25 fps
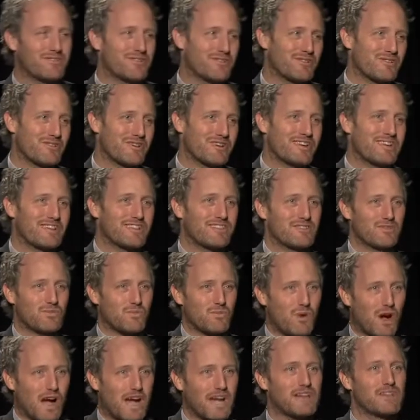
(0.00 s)
You're already in this
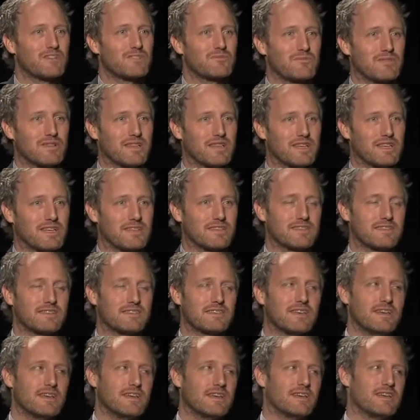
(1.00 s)
wild place.
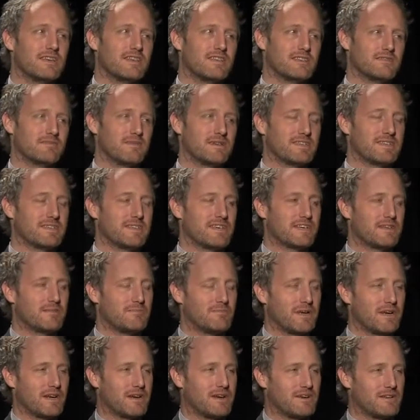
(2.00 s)
This is my second
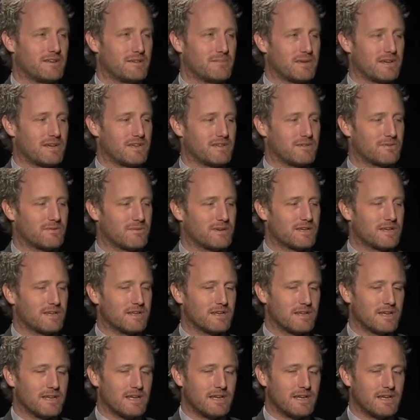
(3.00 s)
parent to pass away.